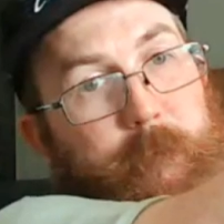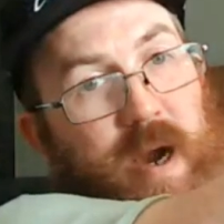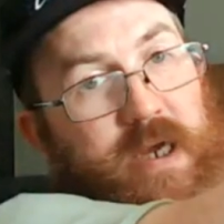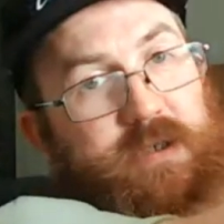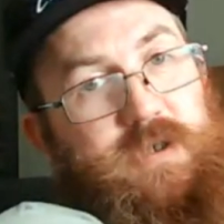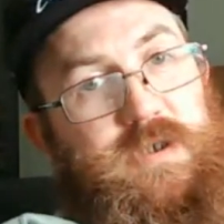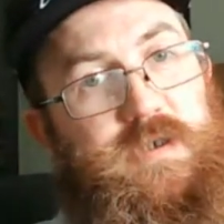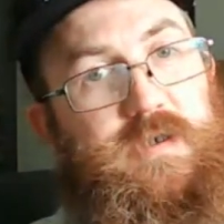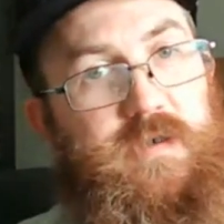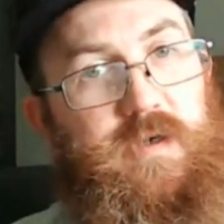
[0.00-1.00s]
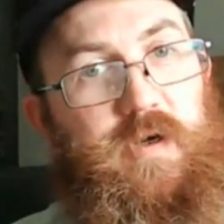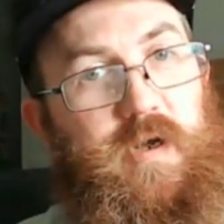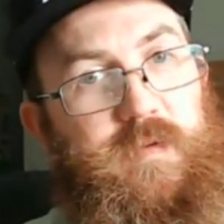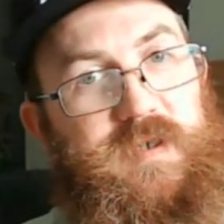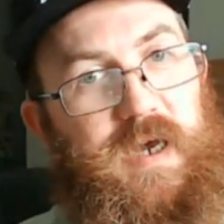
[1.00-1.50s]
pace. You know what
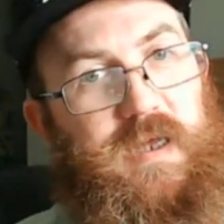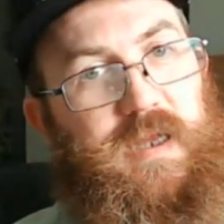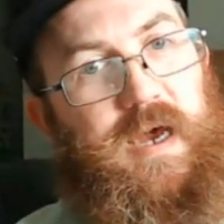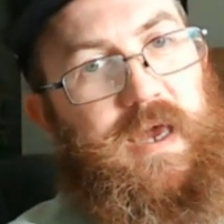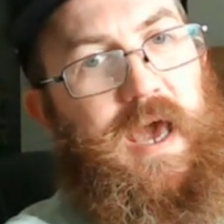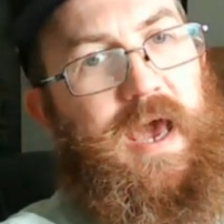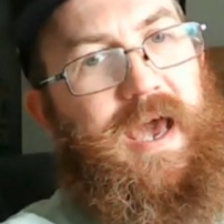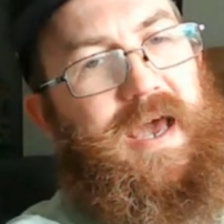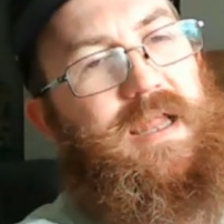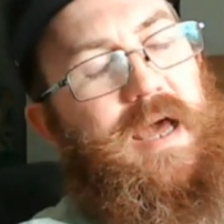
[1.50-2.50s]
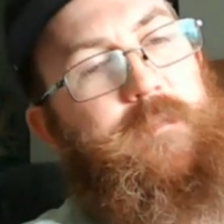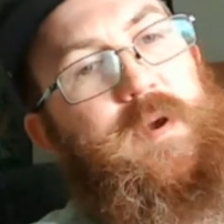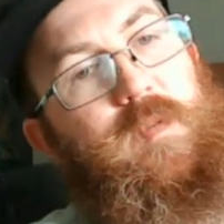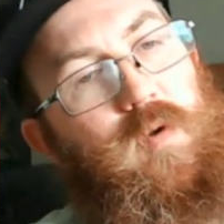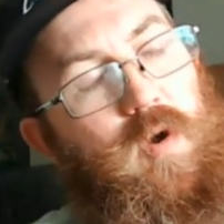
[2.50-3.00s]
I'm saying? And
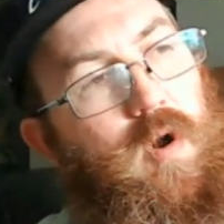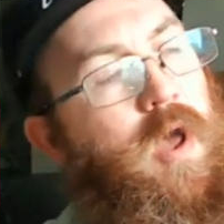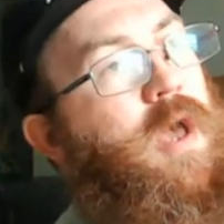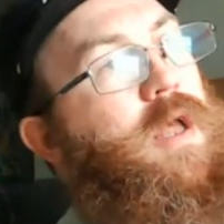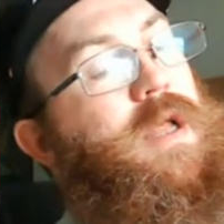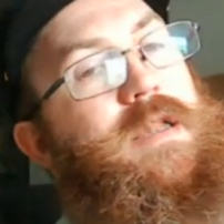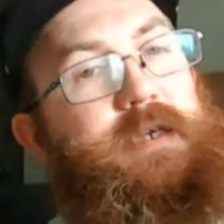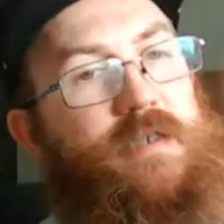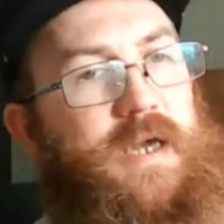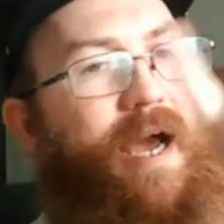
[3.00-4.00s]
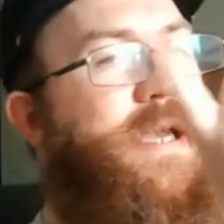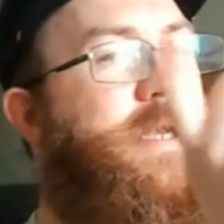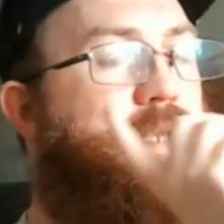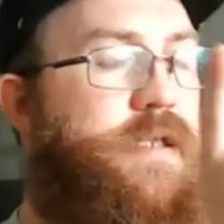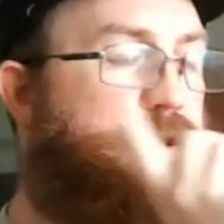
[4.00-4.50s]
people listen. I
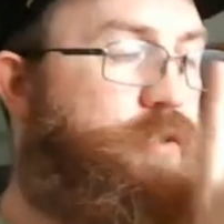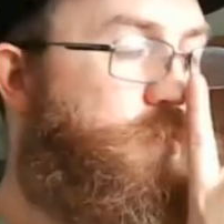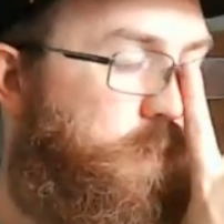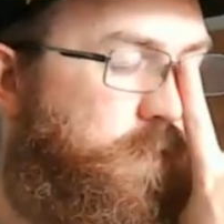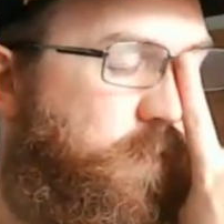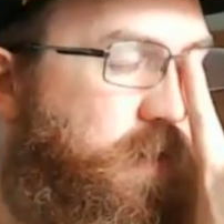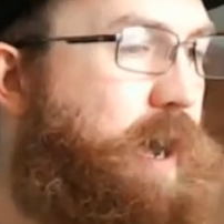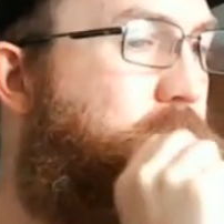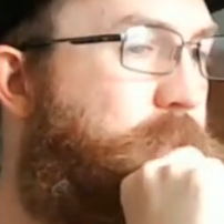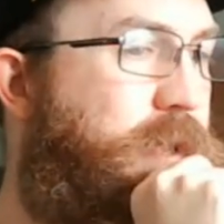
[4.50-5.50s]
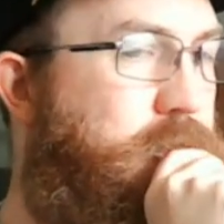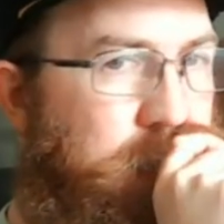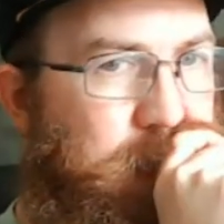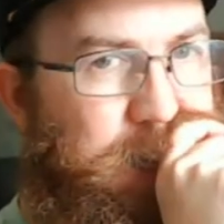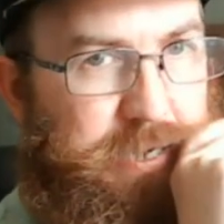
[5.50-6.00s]
get this sort of comment a
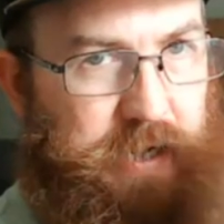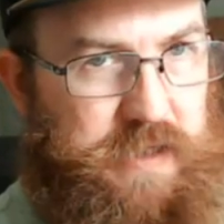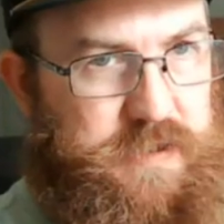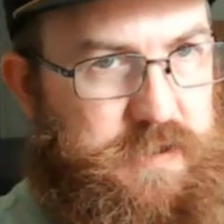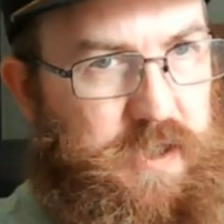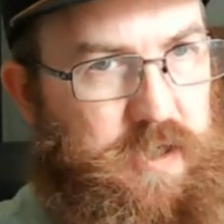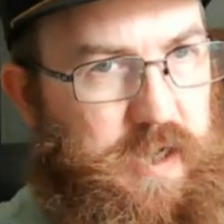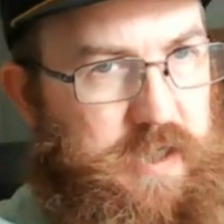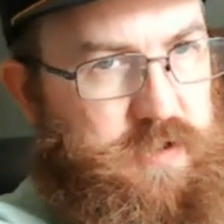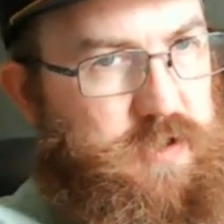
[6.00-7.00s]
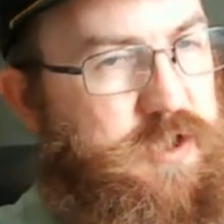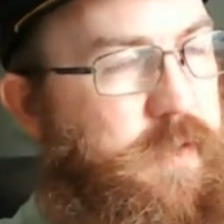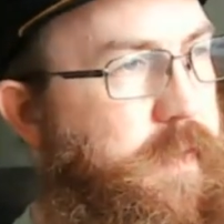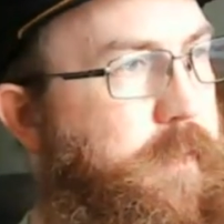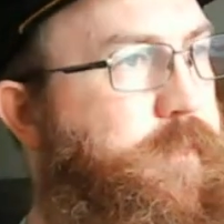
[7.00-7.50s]
lot, not just international
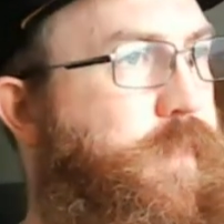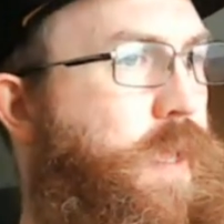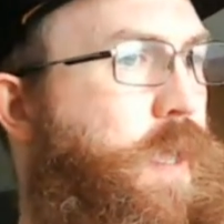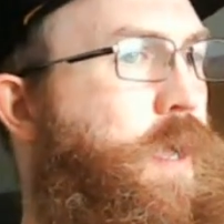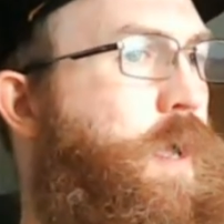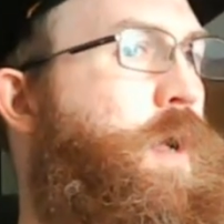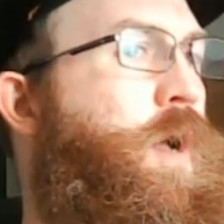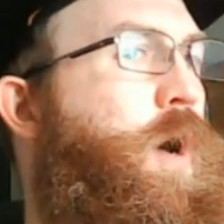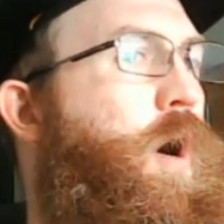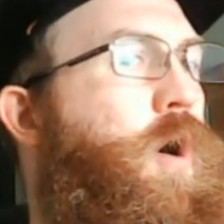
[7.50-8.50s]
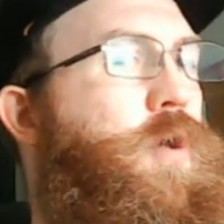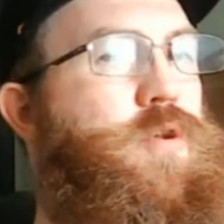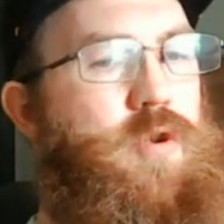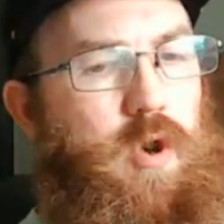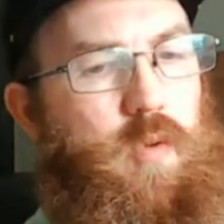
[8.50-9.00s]
shipping.
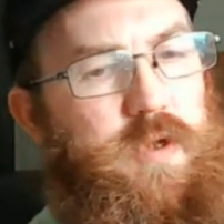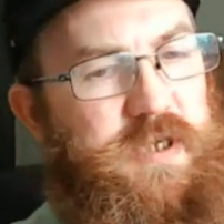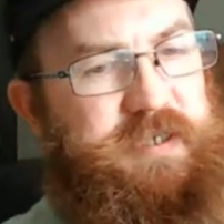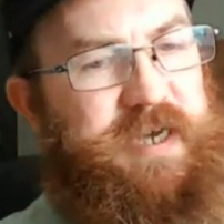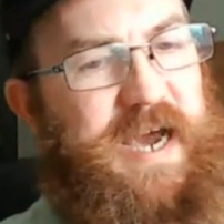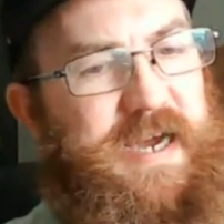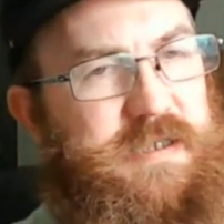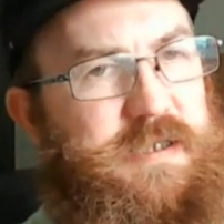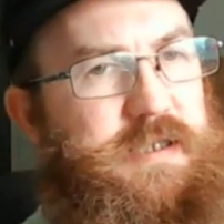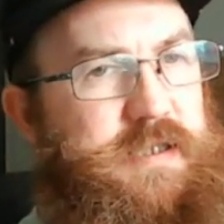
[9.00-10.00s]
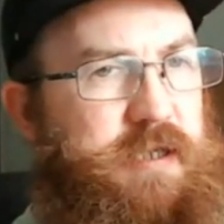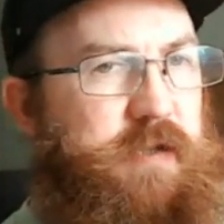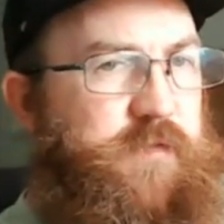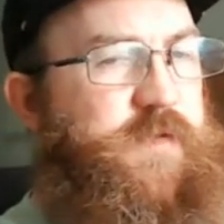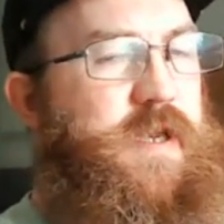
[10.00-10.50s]
Oh, with the taxes and
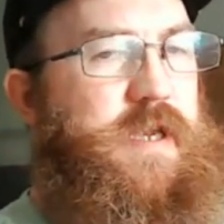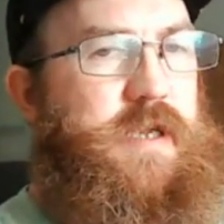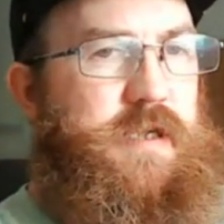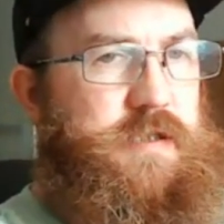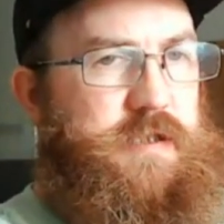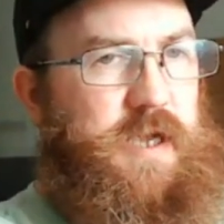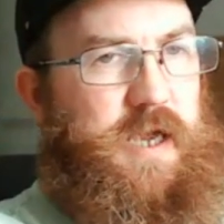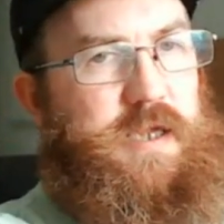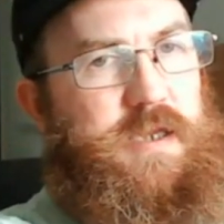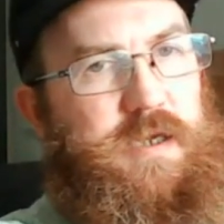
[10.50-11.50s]
the fees and